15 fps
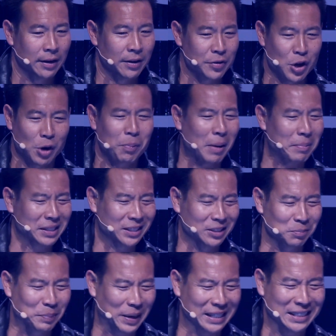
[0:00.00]
they're probably as
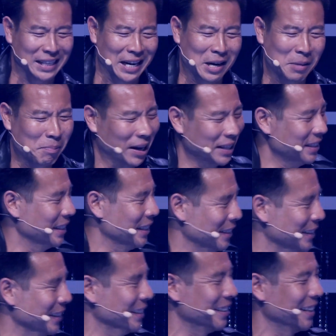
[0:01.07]
big as an enterprise in
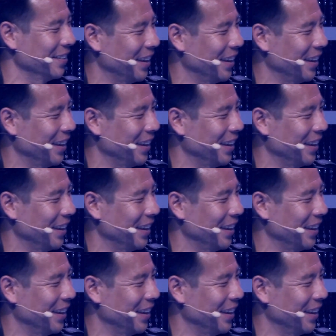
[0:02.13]
Indonesia.